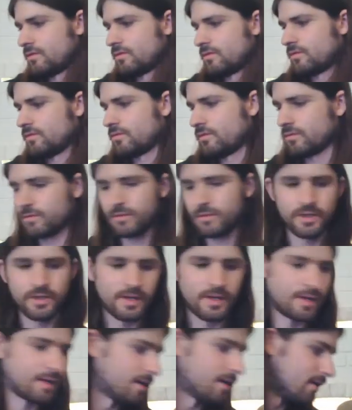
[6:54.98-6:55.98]

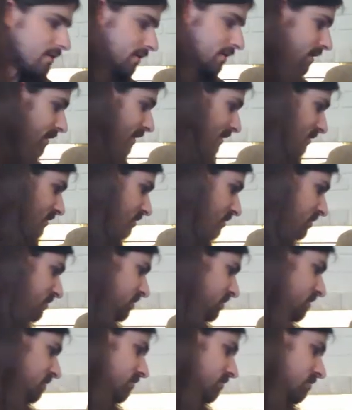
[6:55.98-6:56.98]
Okay, next,
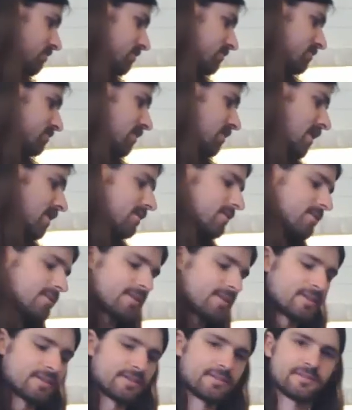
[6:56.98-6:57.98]

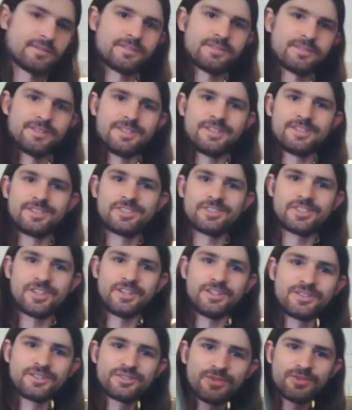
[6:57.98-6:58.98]
finally, Sean's
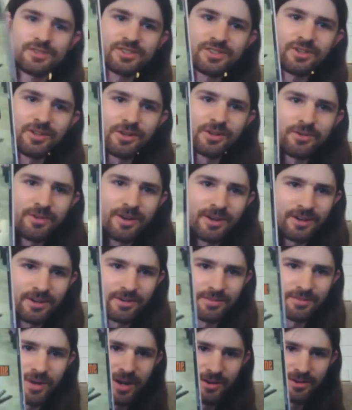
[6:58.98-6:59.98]
first solo record,
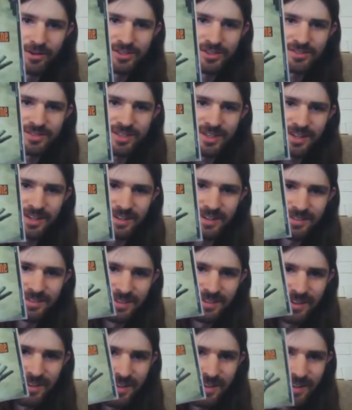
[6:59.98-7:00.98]
Powers of 10.
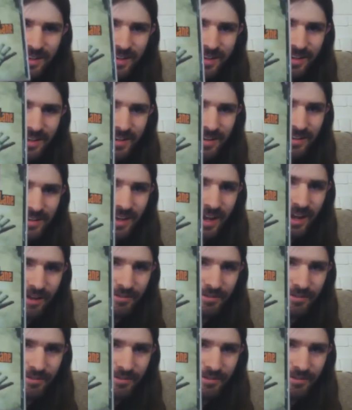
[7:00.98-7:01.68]
Yeah, if you